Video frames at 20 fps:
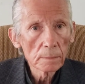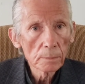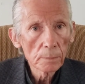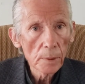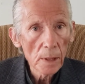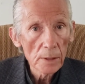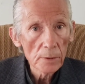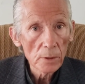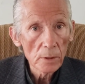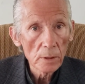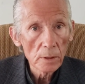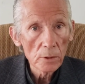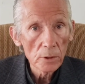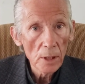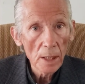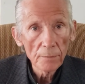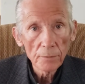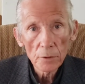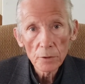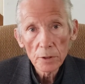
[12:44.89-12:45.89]
President
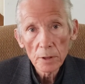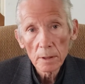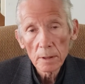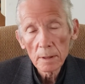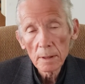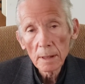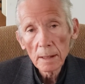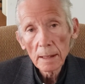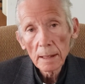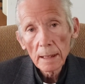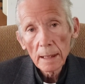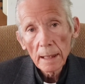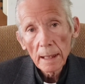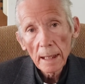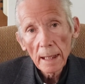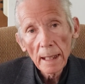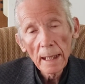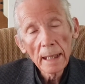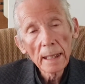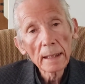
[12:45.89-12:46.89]
Jefferson
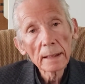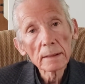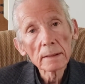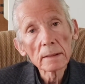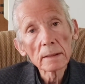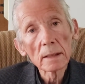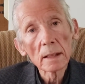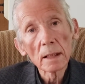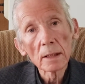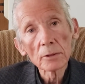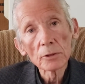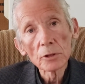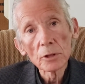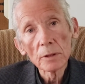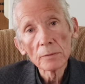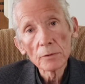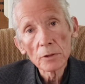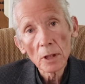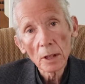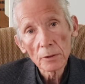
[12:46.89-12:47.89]
and
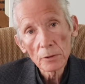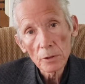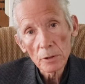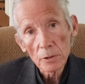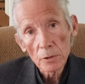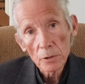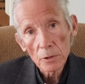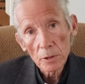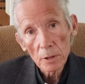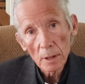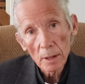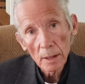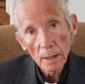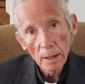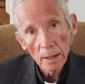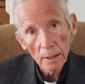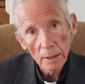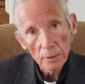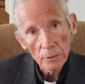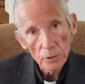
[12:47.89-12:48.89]
Chief Justice
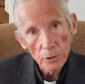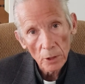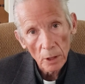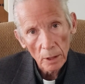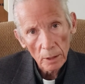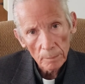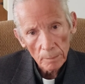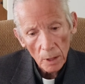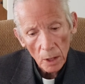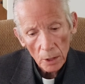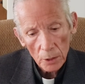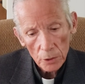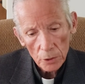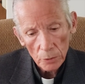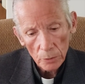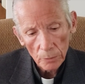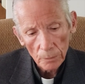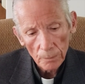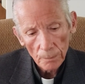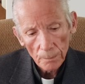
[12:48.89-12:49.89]
John Marshall.